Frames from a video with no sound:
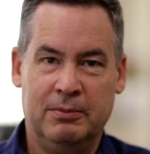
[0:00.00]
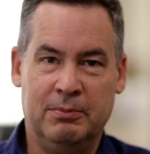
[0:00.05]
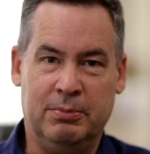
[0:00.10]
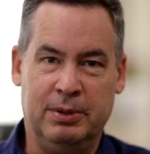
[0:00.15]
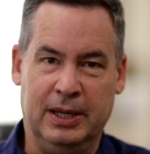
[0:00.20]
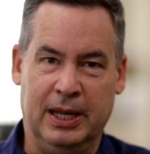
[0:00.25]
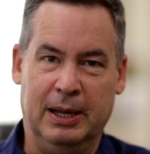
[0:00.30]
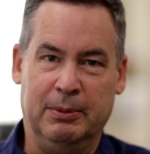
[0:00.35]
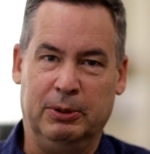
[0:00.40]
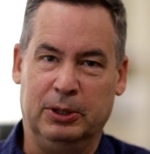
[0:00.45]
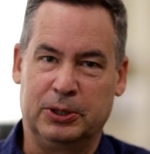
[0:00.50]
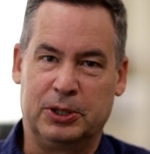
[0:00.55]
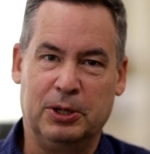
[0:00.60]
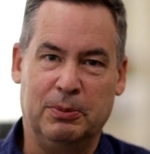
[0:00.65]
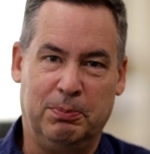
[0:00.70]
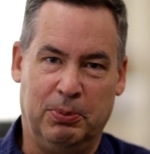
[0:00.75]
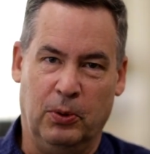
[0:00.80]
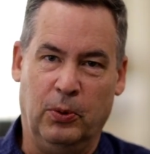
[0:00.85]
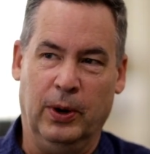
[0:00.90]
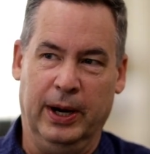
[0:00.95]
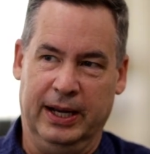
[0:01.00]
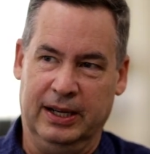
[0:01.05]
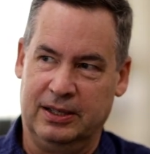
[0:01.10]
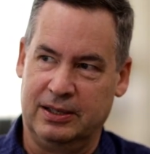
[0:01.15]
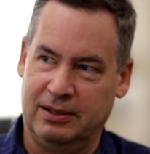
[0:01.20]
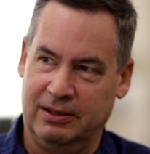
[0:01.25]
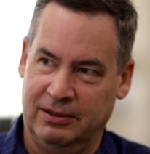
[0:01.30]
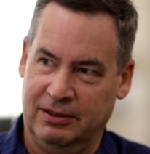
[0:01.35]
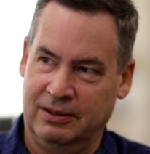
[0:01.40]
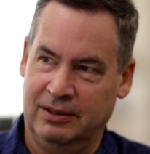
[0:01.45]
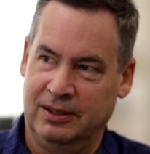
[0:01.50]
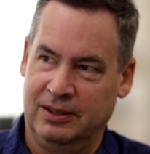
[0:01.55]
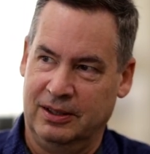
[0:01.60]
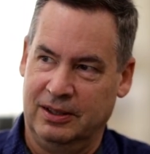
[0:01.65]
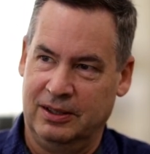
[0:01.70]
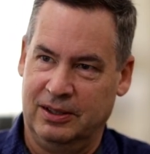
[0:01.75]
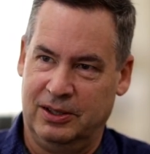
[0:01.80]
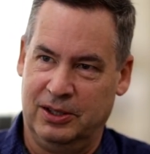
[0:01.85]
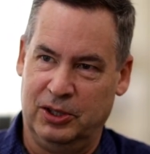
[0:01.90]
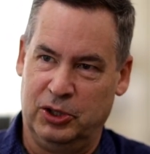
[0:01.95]
be able to point
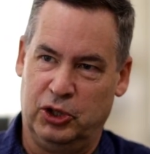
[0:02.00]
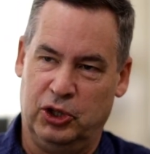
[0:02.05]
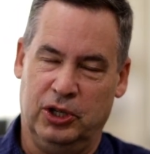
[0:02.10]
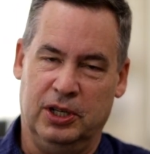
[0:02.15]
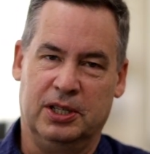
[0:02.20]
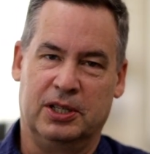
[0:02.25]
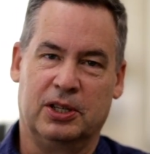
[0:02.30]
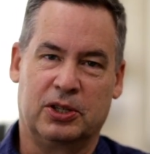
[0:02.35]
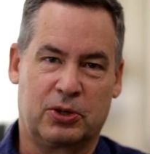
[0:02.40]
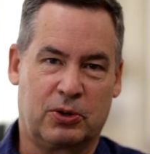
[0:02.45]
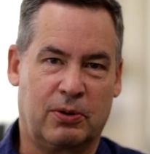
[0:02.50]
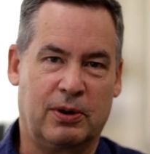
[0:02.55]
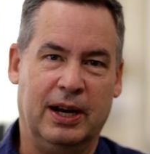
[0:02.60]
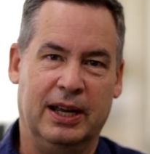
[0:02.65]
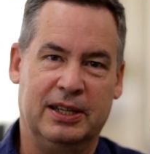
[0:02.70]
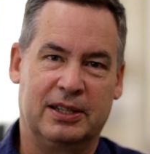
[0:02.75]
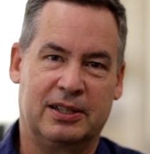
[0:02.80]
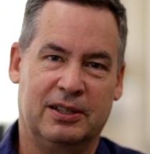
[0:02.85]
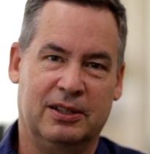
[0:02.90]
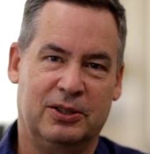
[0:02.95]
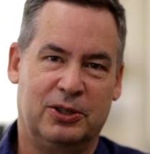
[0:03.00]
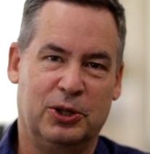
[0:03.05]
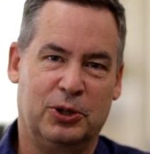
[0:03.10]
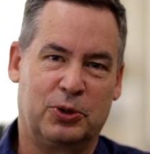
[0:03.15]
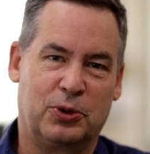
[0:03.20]
to Jesus Christ and to